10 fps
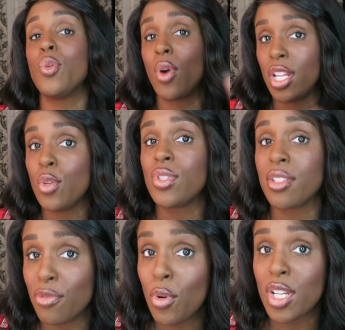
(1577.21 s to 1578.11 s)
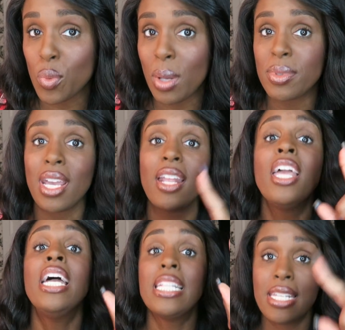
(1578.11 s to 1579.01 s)
You want to use Sephora's website
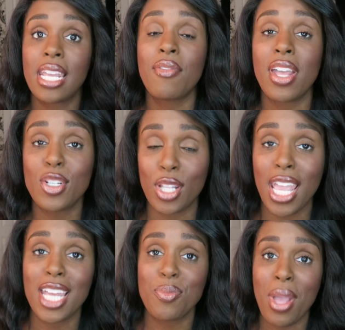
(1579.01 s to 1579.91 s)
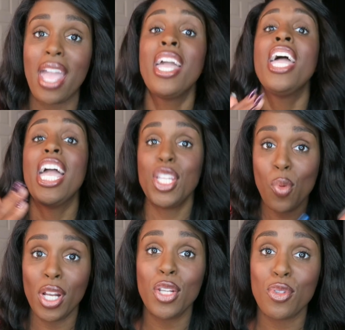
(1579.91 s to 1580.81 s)
to take advantage of the cash back and
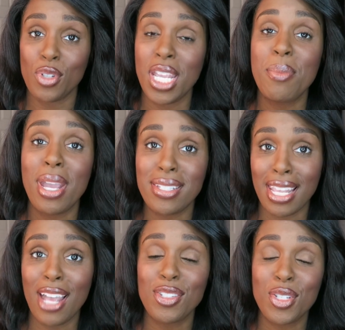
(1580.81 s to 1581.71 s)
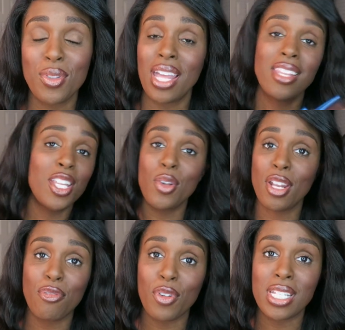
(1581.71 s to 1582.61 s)
you want to use your Ebates account to do that. And then you
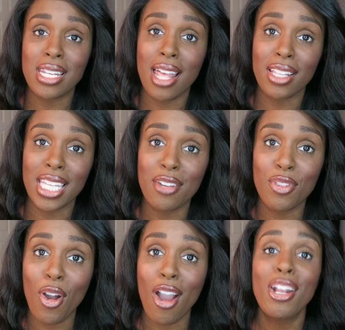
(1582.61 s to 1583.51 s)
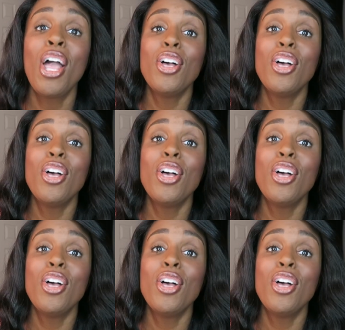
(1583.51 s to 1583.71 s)
get a free $10 gift card.